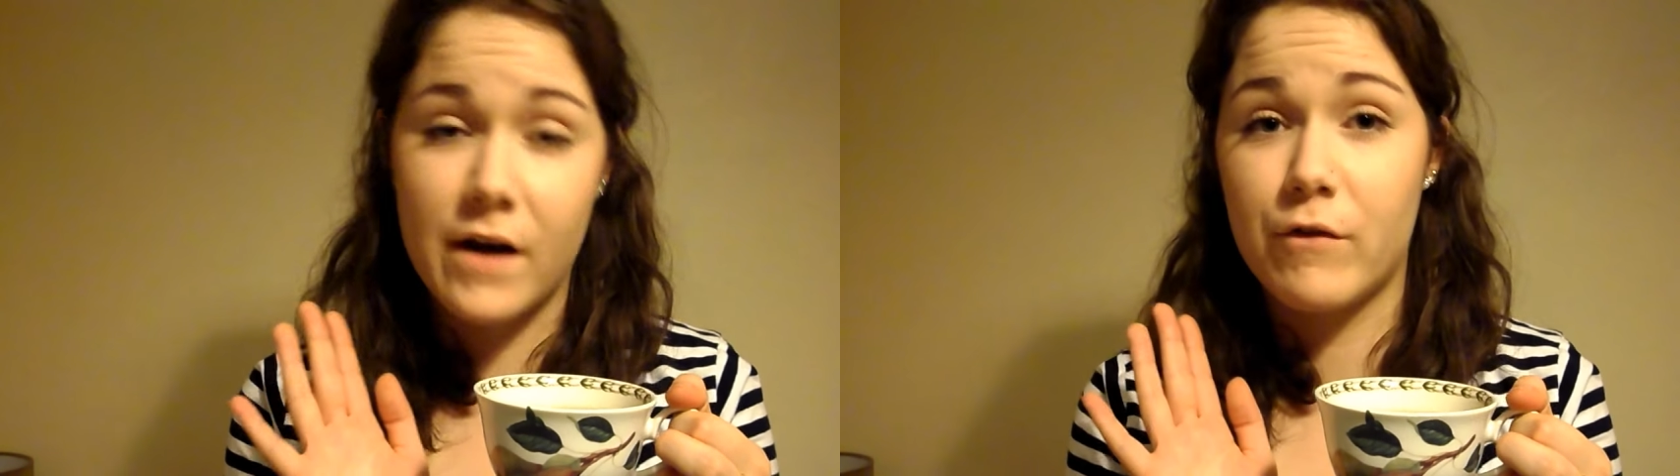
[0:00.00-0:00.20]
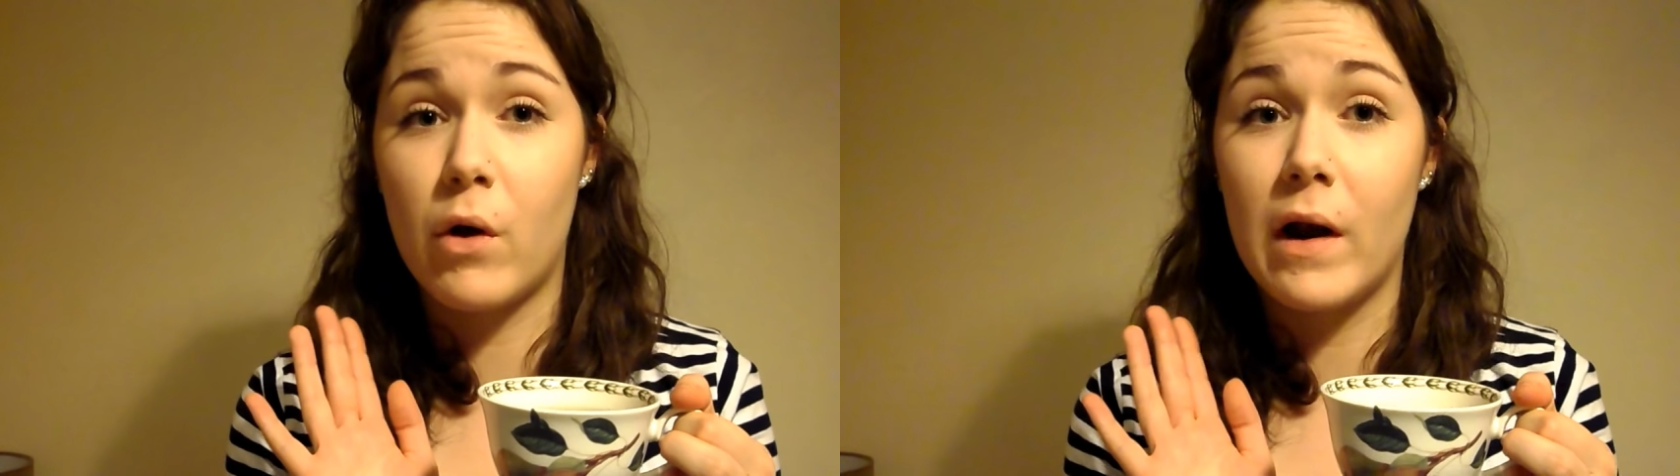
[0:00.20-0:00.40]

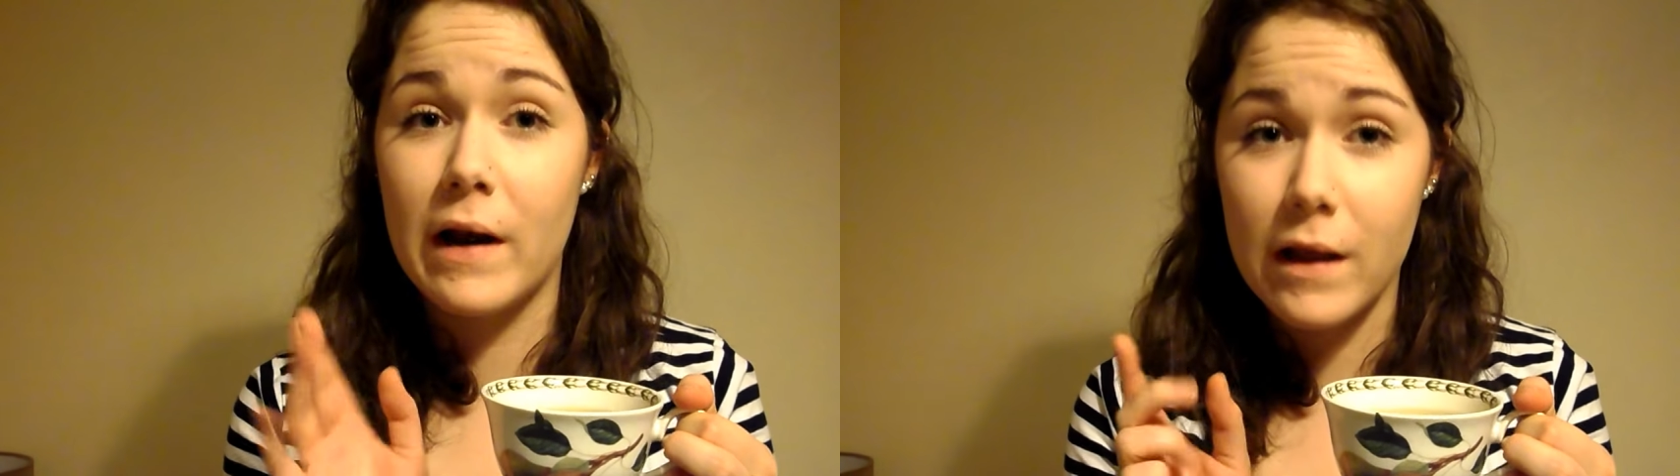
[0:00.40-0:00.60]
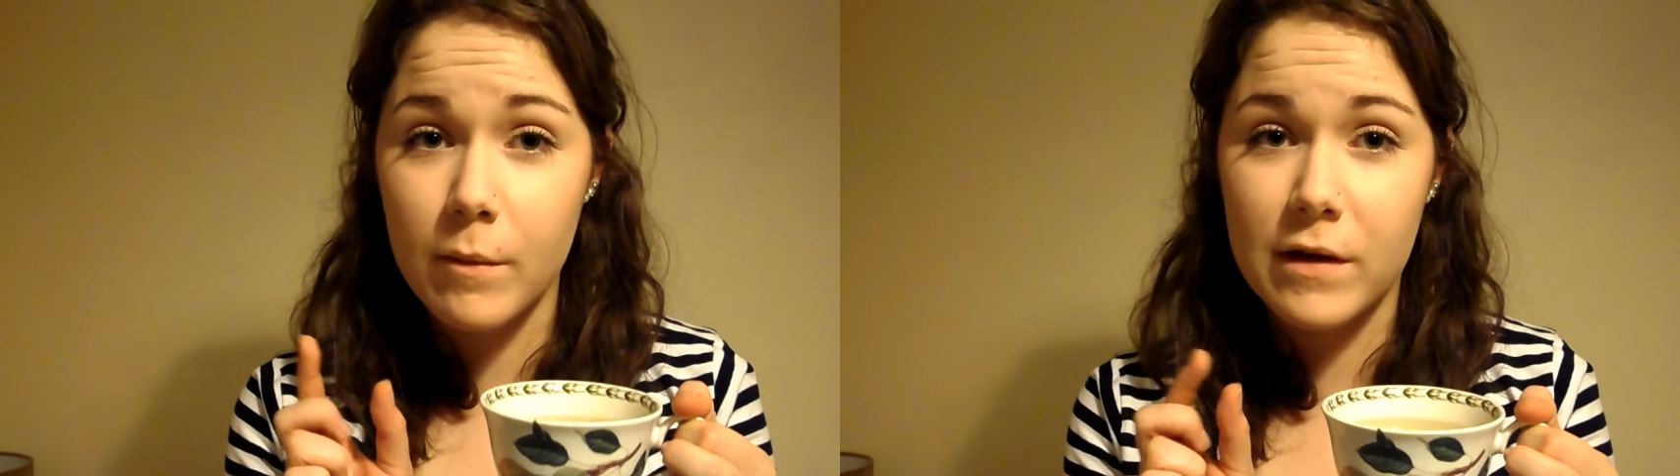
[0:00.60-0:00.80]
and I've got a
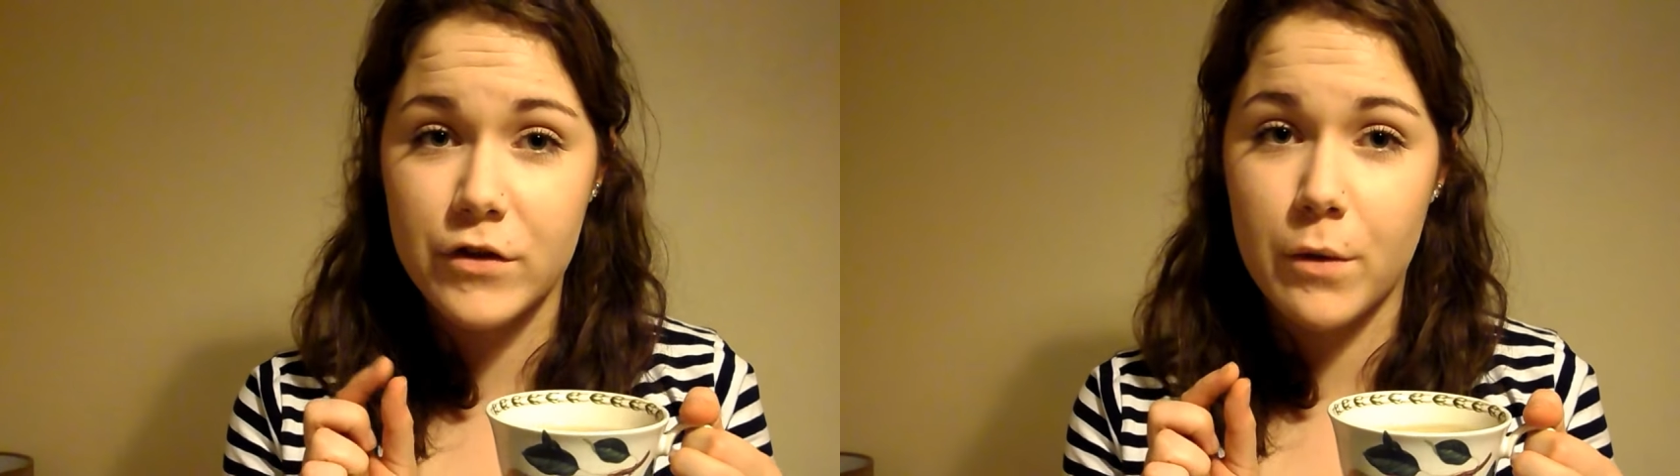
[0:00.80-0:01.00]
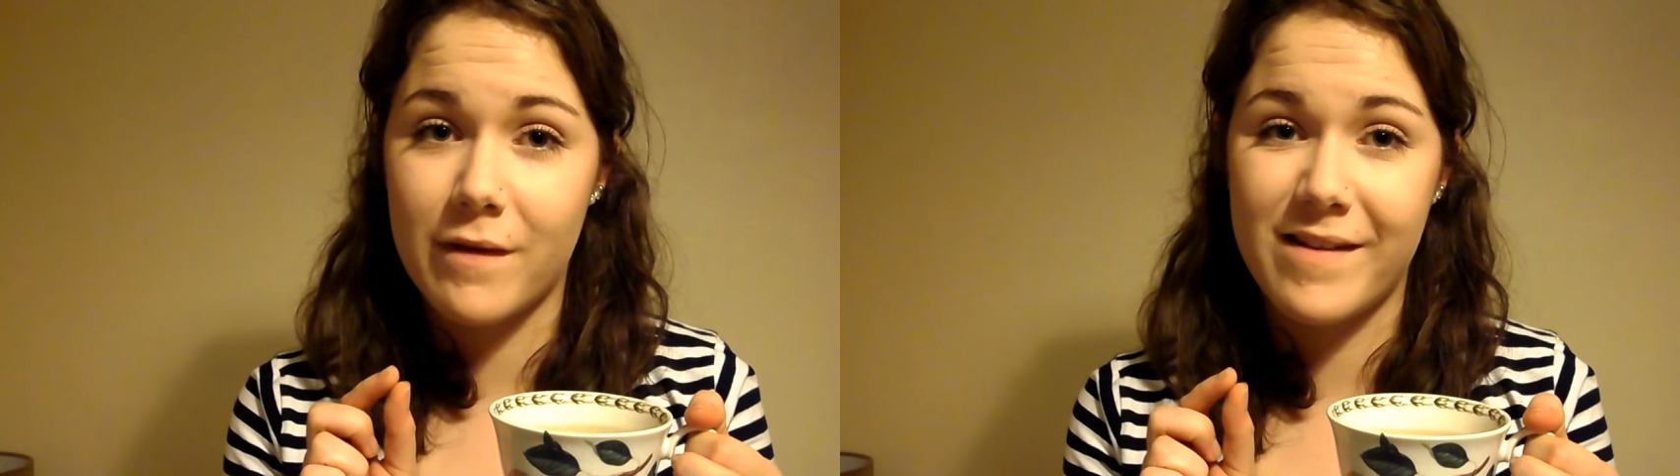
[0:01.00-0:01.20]
little
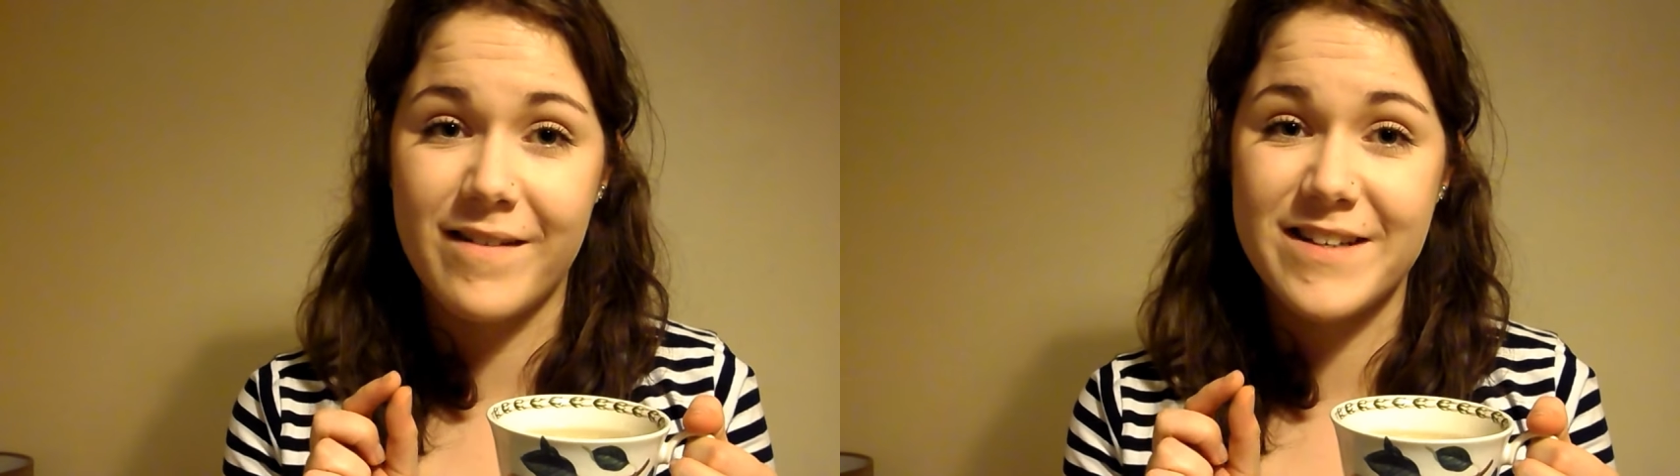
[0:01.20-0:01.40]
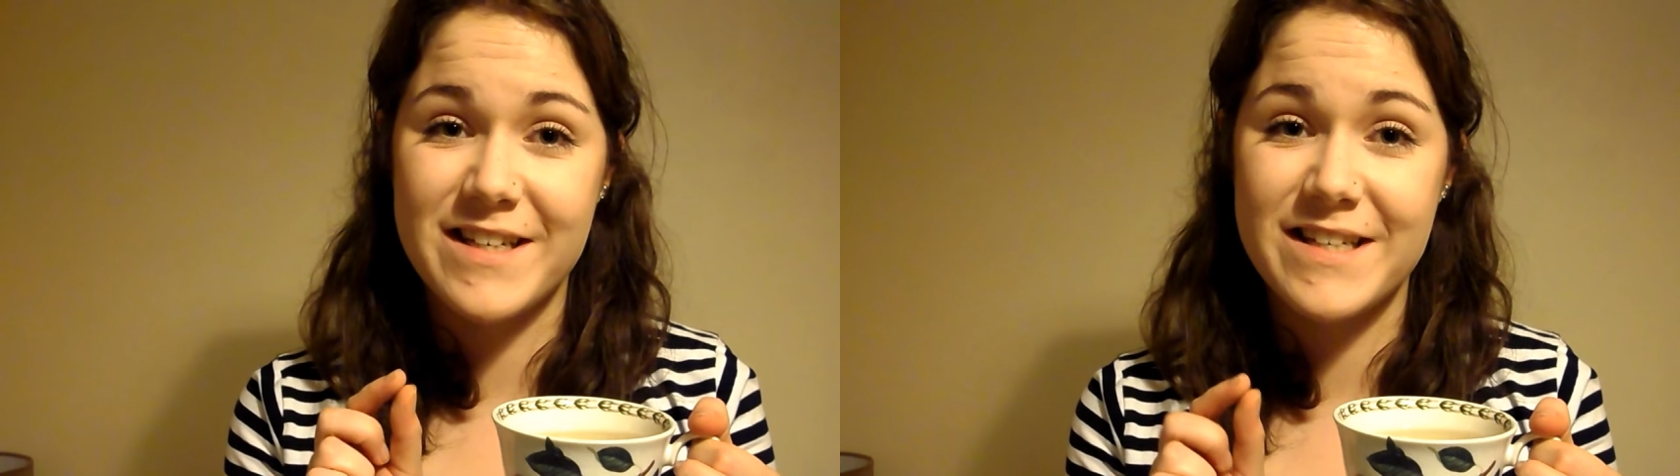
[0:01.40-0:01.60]
bit too
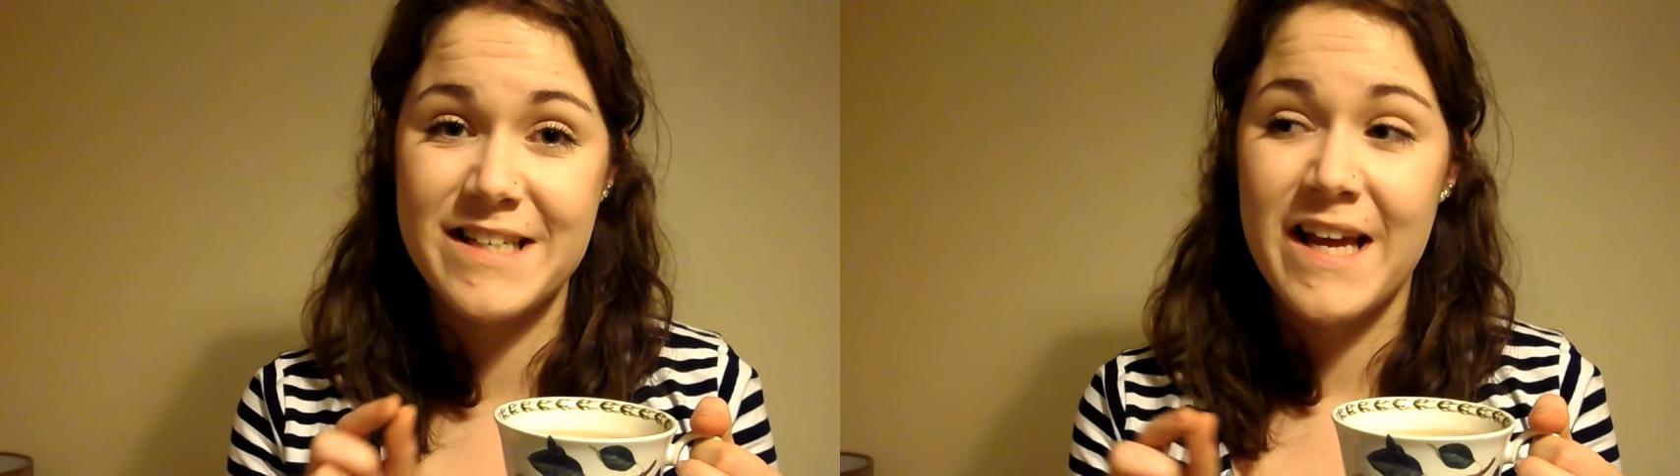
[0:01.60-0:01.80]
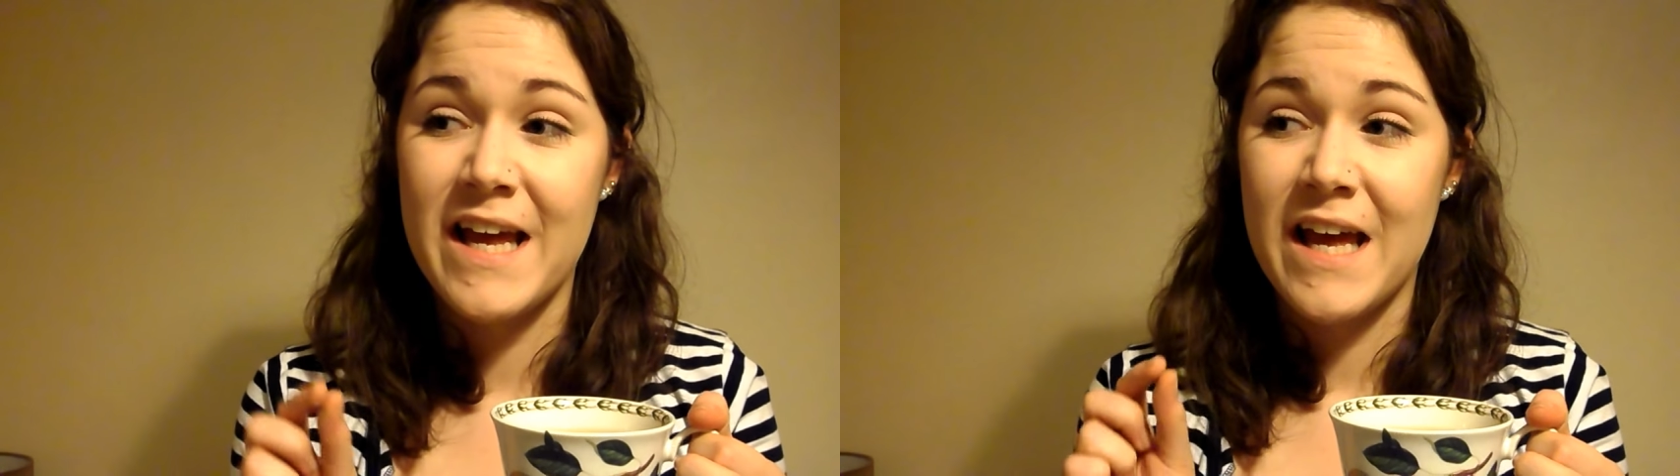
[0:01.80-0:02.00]
excited